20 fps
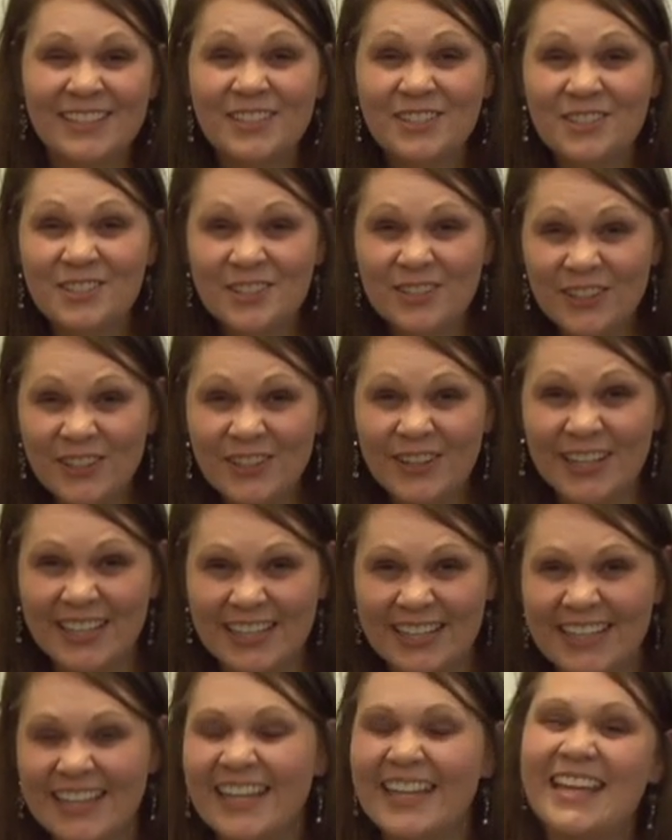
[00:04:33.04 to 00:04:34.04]

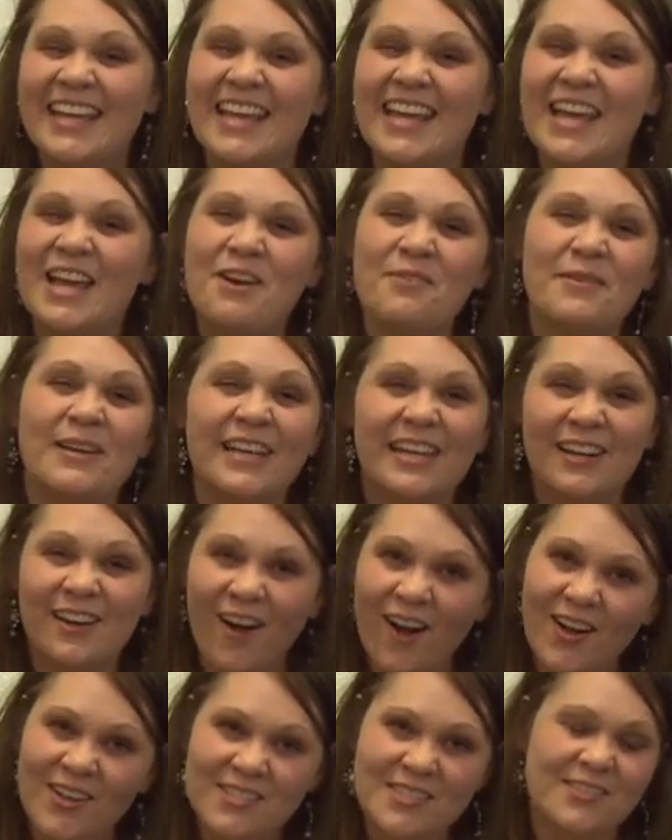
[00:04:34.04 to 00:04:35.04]
Good. We can
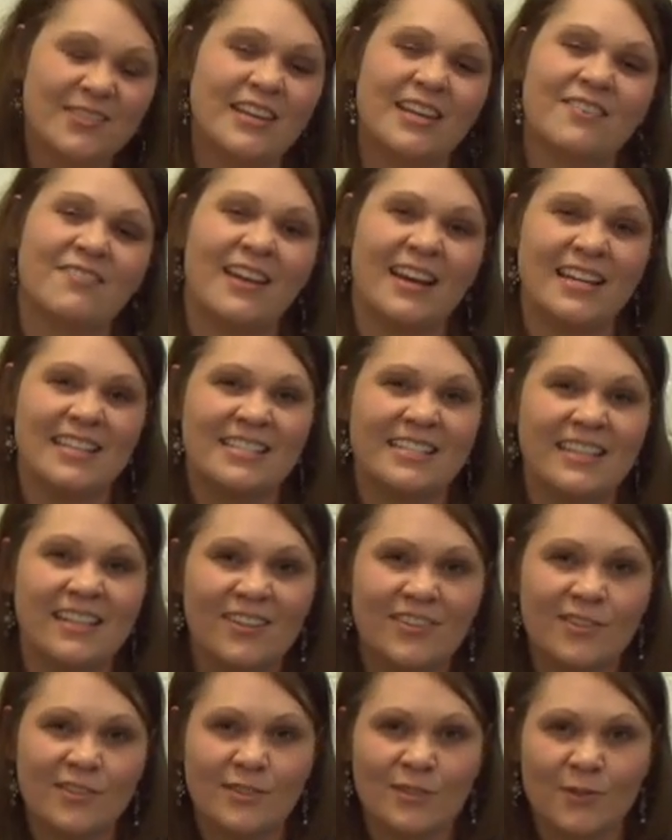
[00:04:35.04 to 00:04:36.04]
also get ready to hear
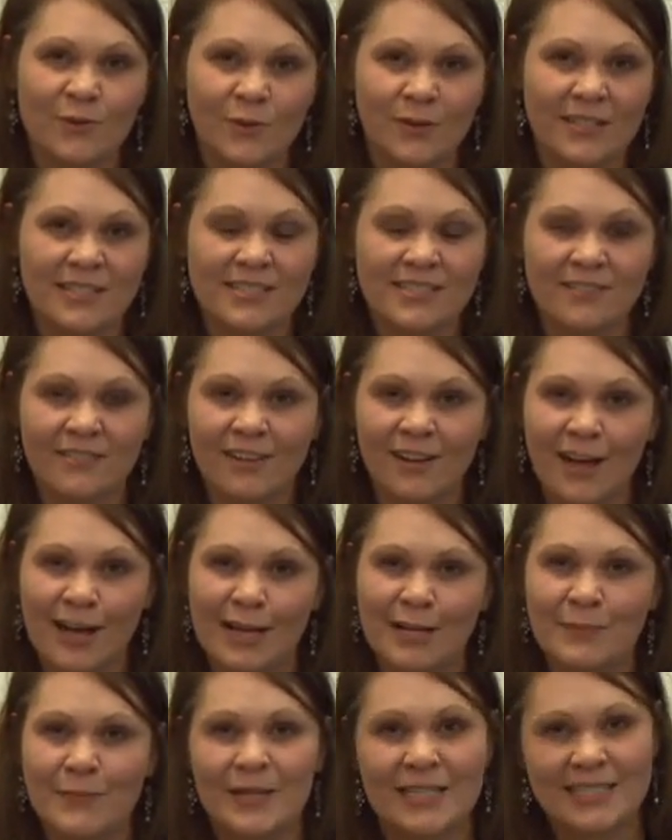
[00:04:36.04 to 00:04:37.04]
the stories of
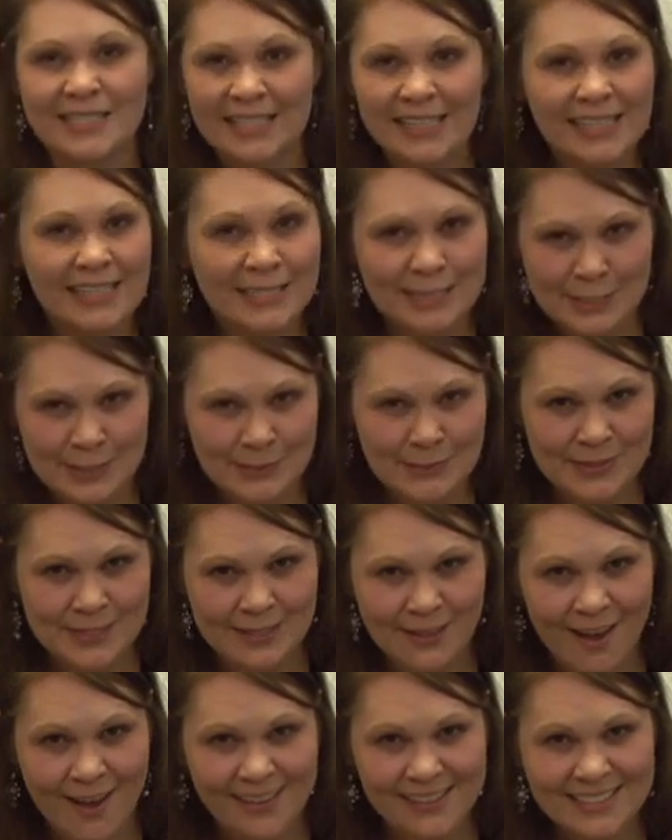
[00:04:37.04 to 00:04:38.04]
God by singing some
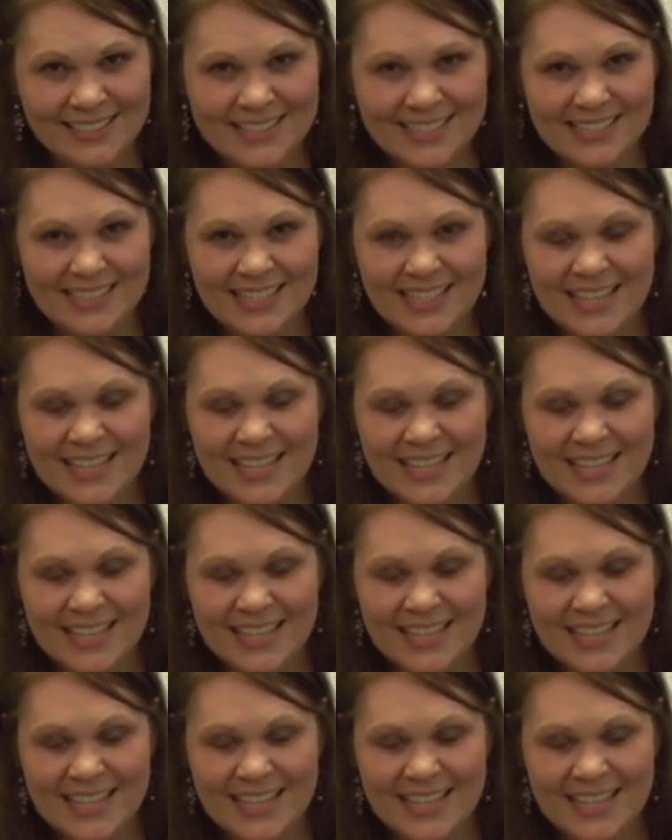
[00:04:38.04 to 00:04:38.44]
songs.